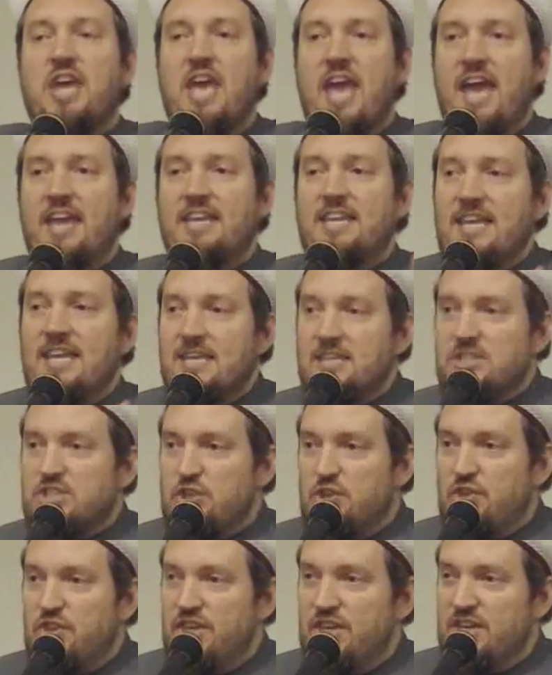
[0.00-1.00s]
and into
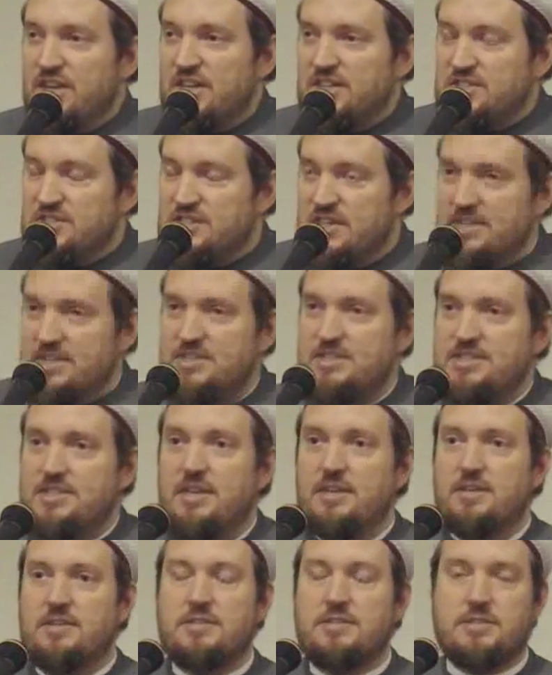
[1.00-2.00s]
the
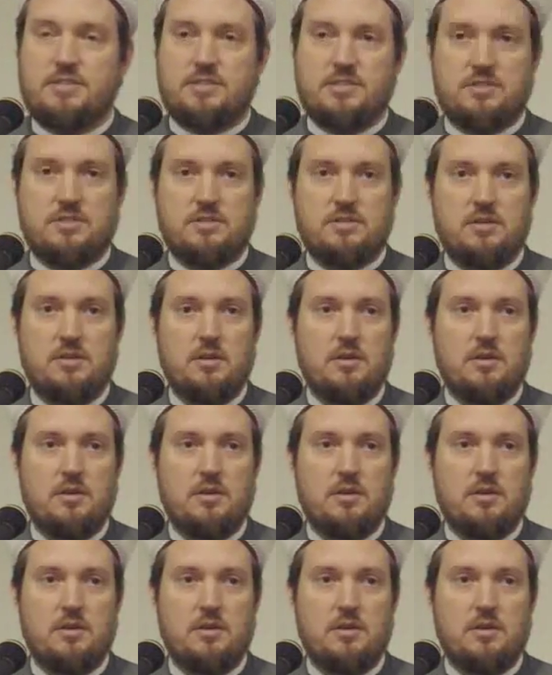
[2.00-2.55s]
existence